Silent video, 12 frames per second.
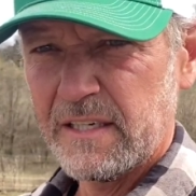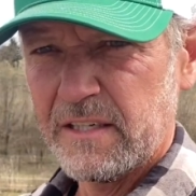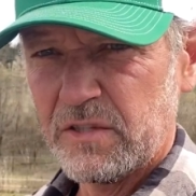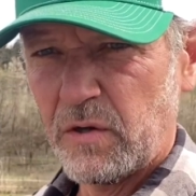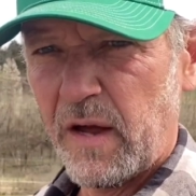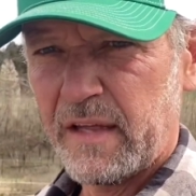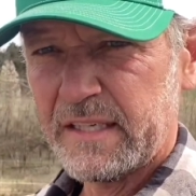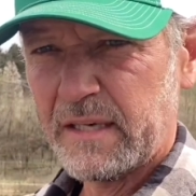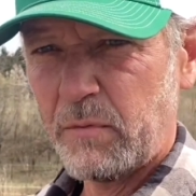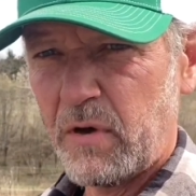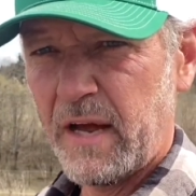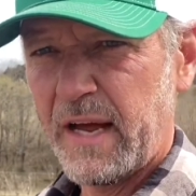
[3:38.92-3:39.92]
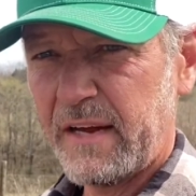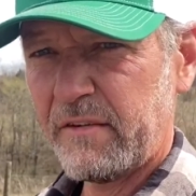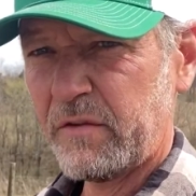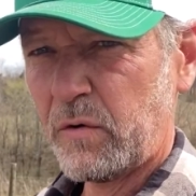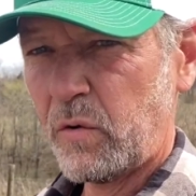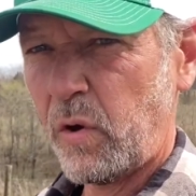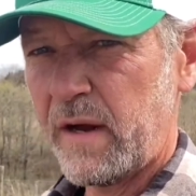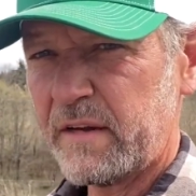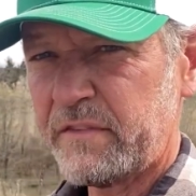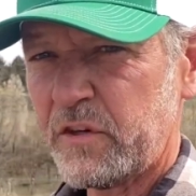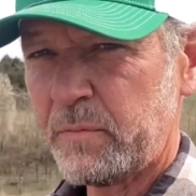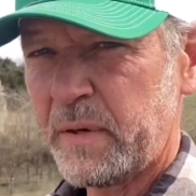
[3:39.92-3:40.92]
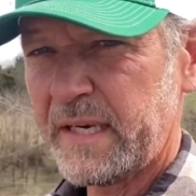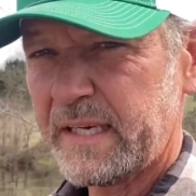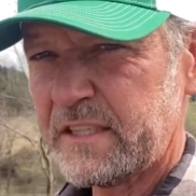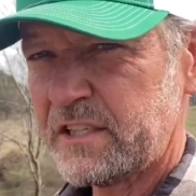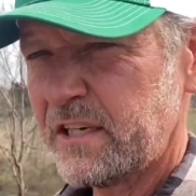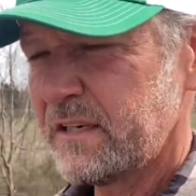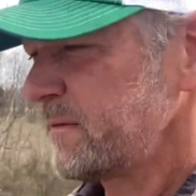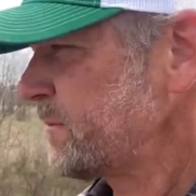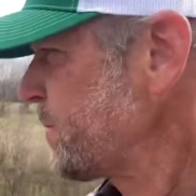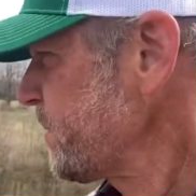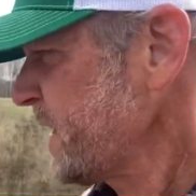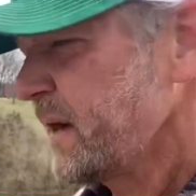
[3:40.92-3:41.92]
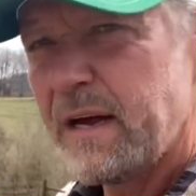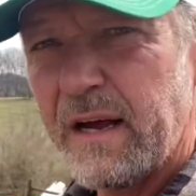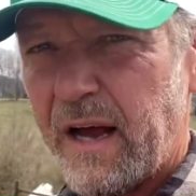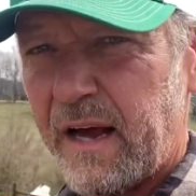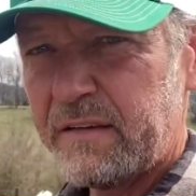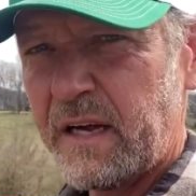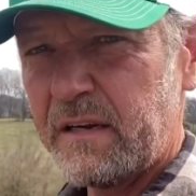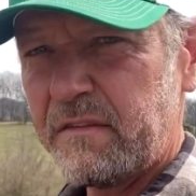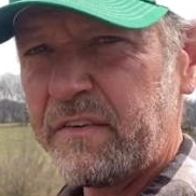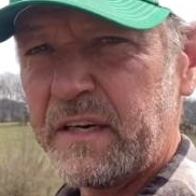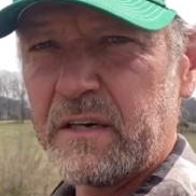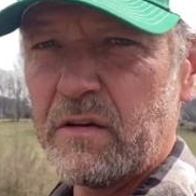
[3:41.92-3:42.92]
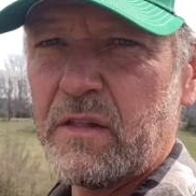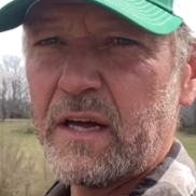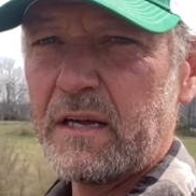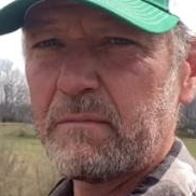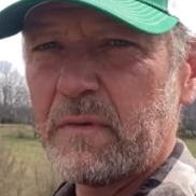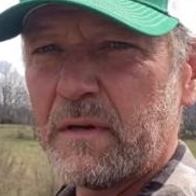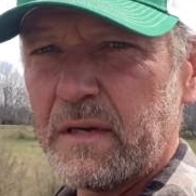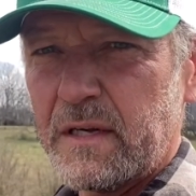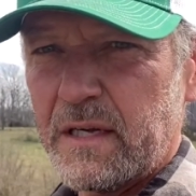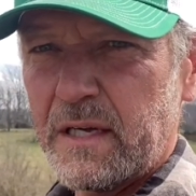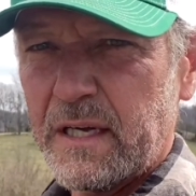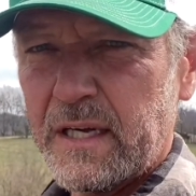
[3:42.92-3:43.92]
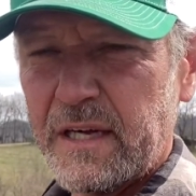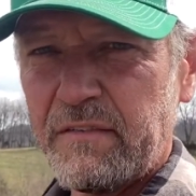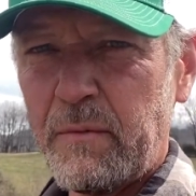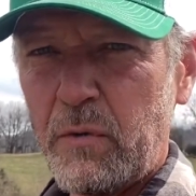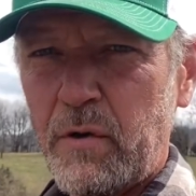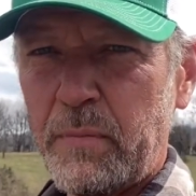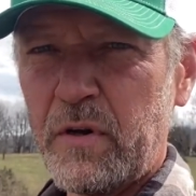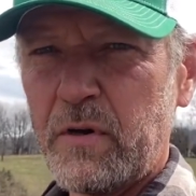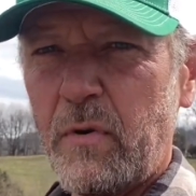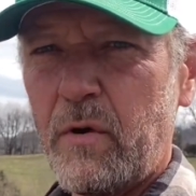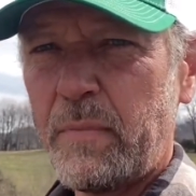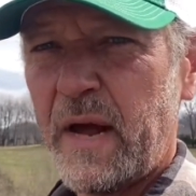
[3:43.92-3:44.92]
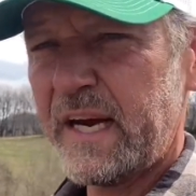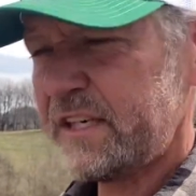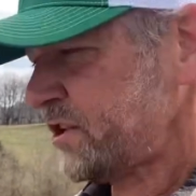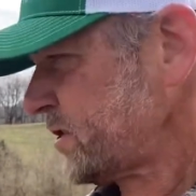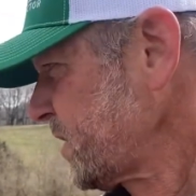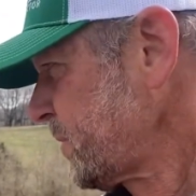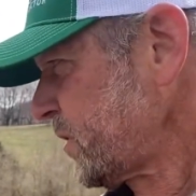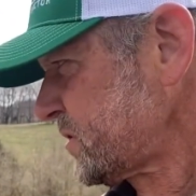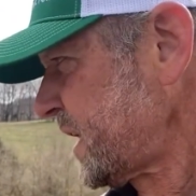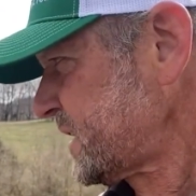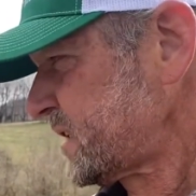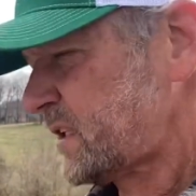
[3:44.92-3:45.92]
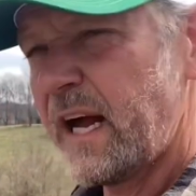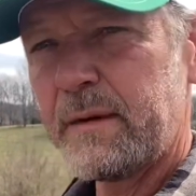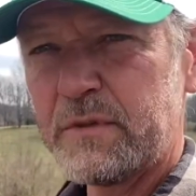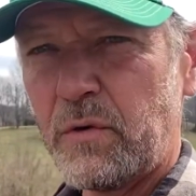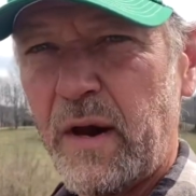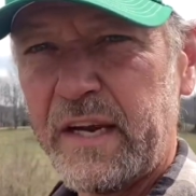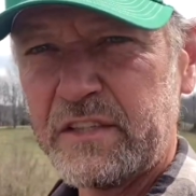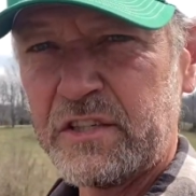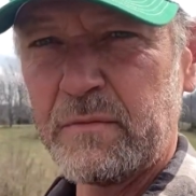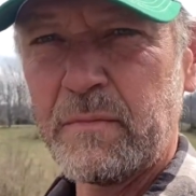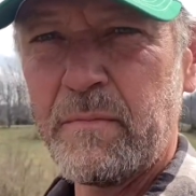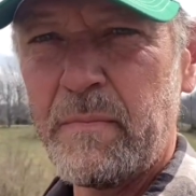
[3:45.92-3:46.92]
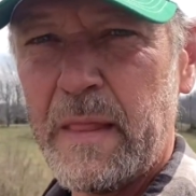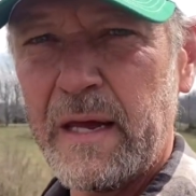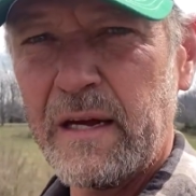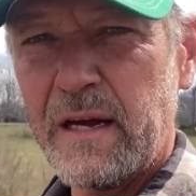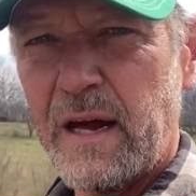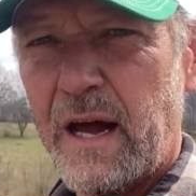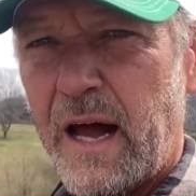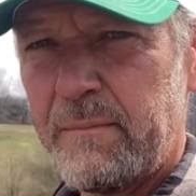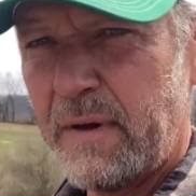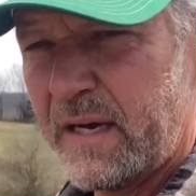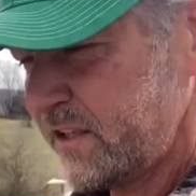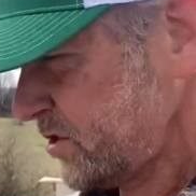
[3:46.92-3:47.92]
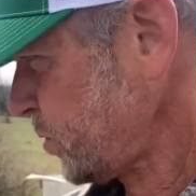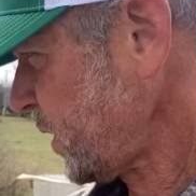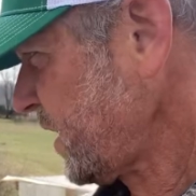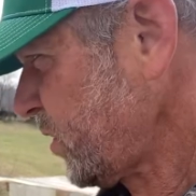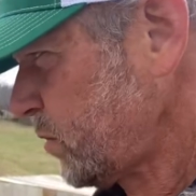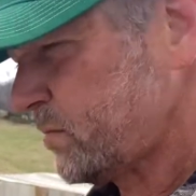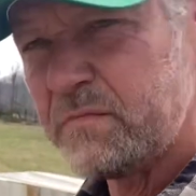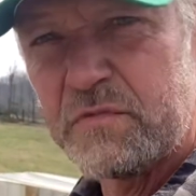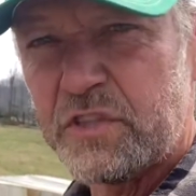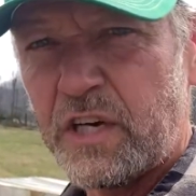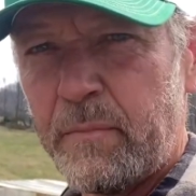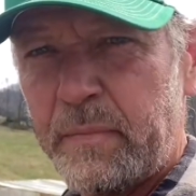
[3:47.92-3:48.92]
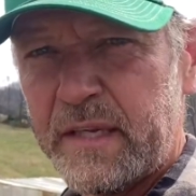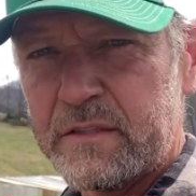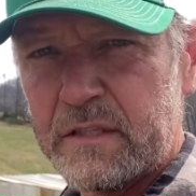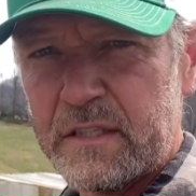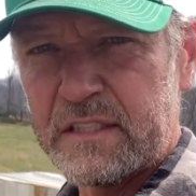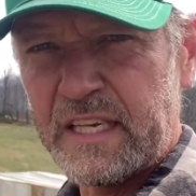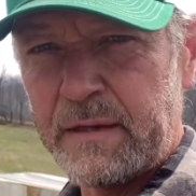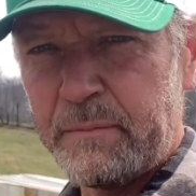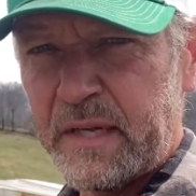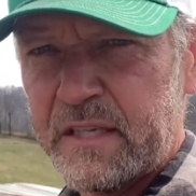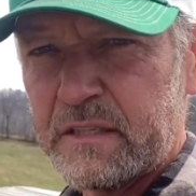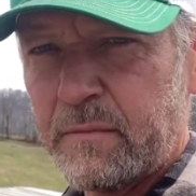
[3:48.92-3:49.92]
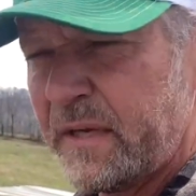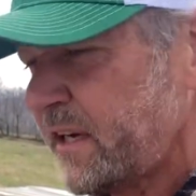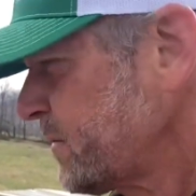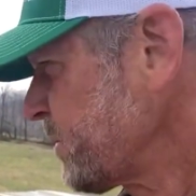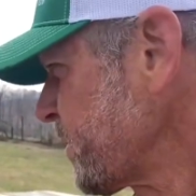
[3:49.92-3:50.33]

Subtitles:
So I think I'm gonna have quite a few pigs. I kind of figured that if I'm going to put them on pasture, I'm going to take the time to raise them. I might as well jump into the deep end a bit.